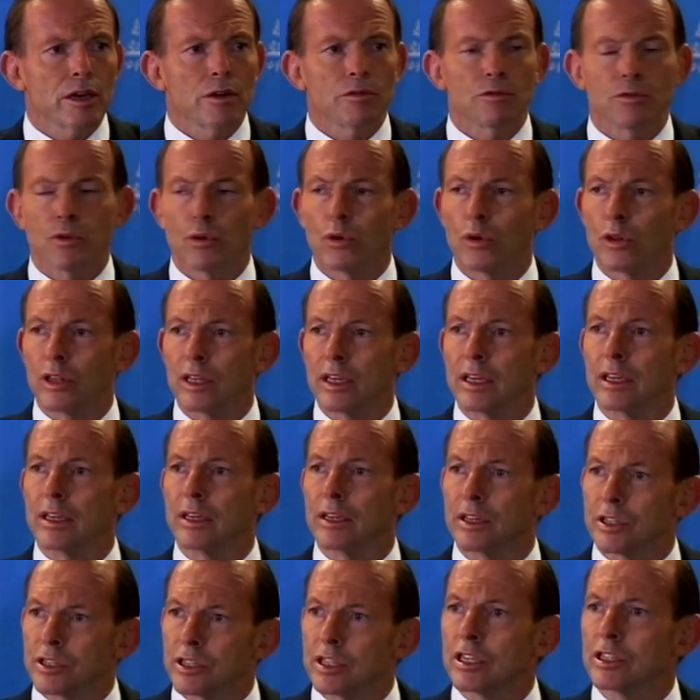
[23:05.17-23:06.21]
for
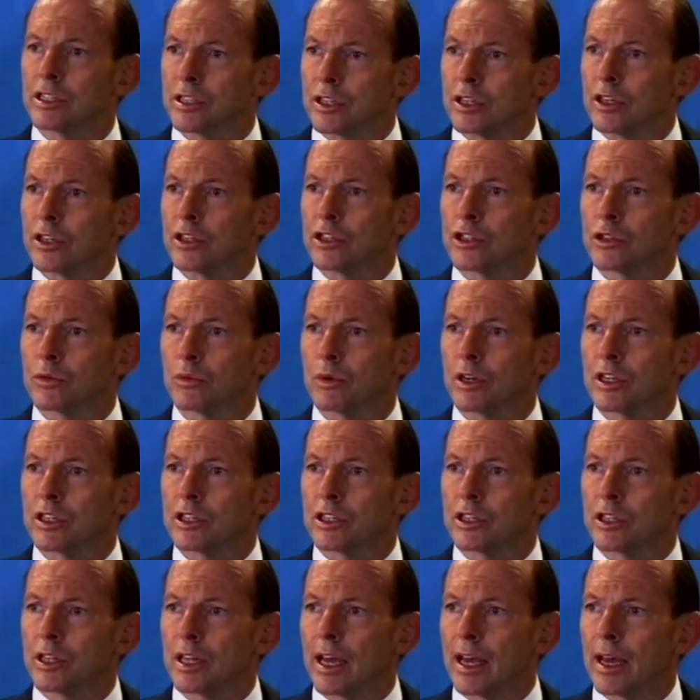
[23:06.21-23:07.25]
the assistance
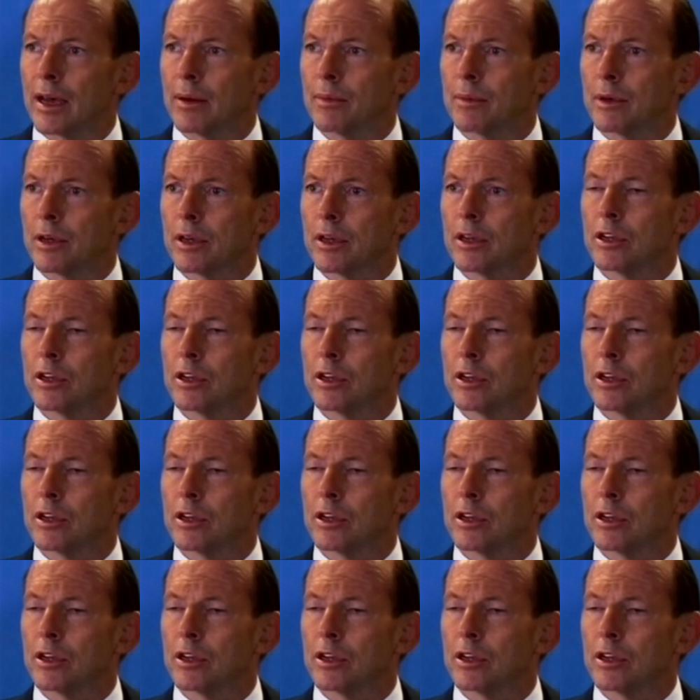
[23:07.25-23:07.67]
which their